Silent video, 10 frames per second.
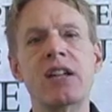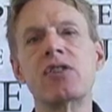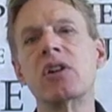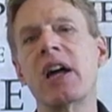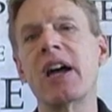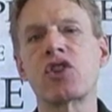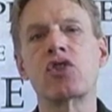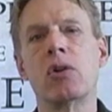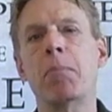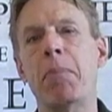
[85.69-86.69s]

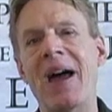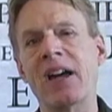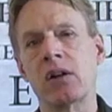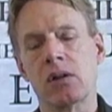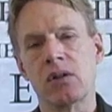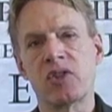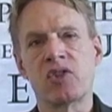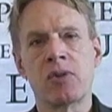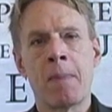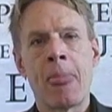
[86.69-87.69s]
international
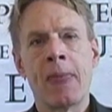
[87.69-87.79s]
bankers